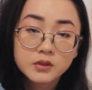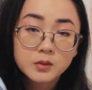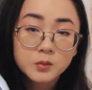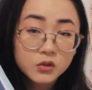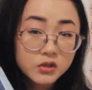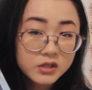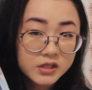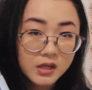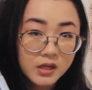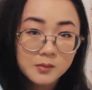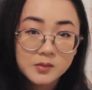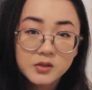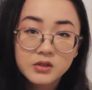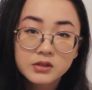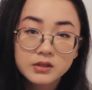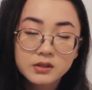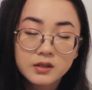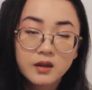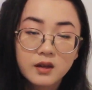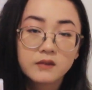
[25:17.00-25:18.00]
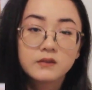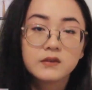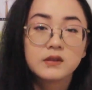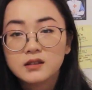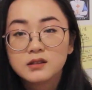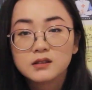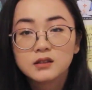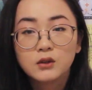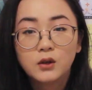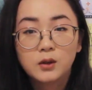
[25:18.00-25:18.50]
more chapters left,
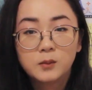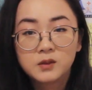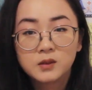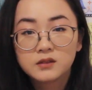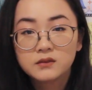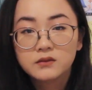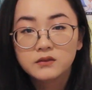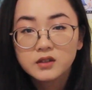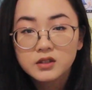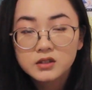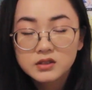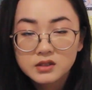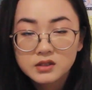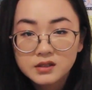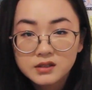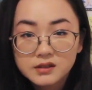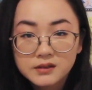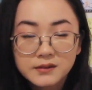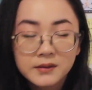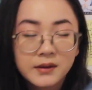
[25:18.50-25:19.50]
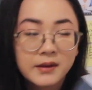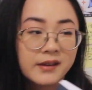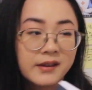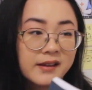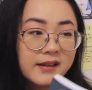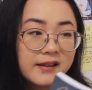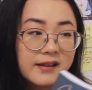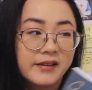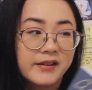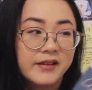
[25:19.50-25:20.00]
so I'm gonna finish it,
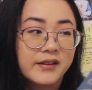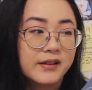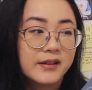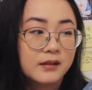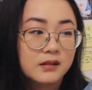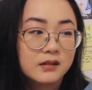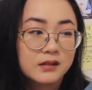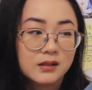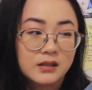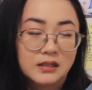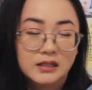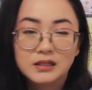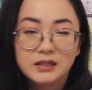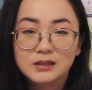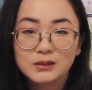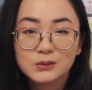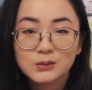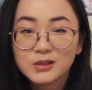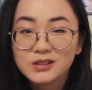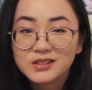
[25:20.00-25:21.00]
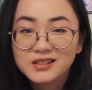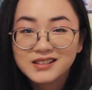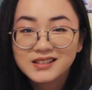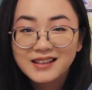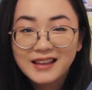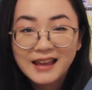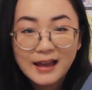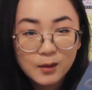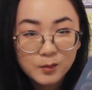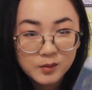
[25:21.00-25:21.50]
and we'll see
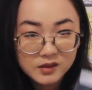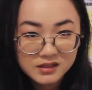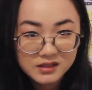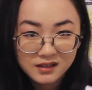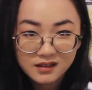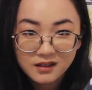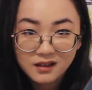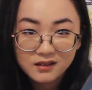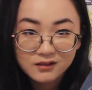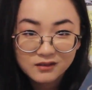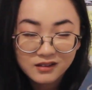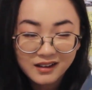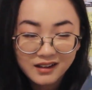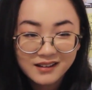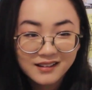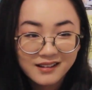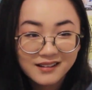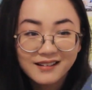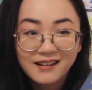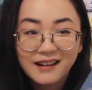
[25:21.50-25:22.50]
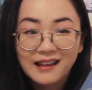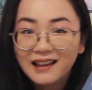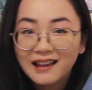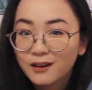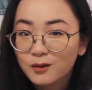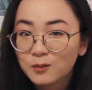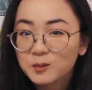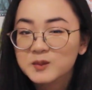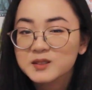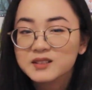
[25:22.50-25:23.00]
how much I got right and how
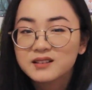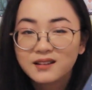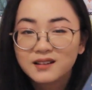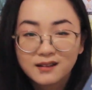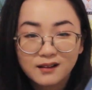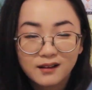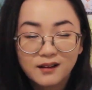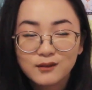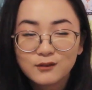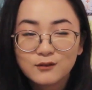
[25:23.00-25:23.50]
much I got